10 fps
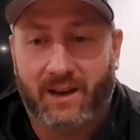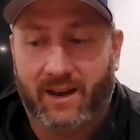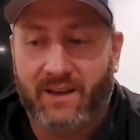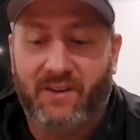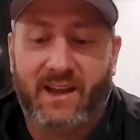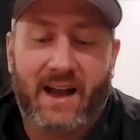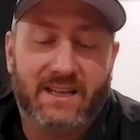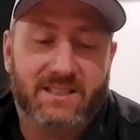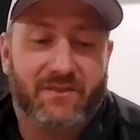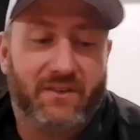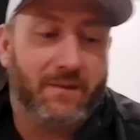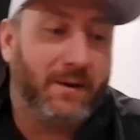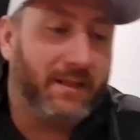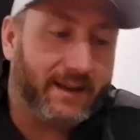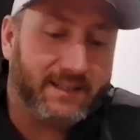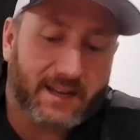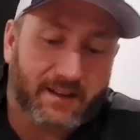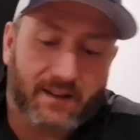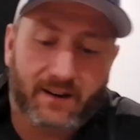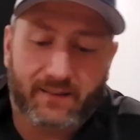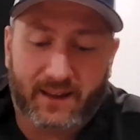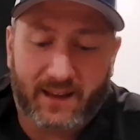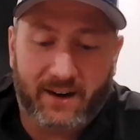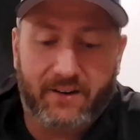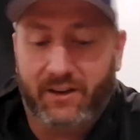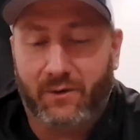And even casting for them on Lake St. Clair and Lake Erie,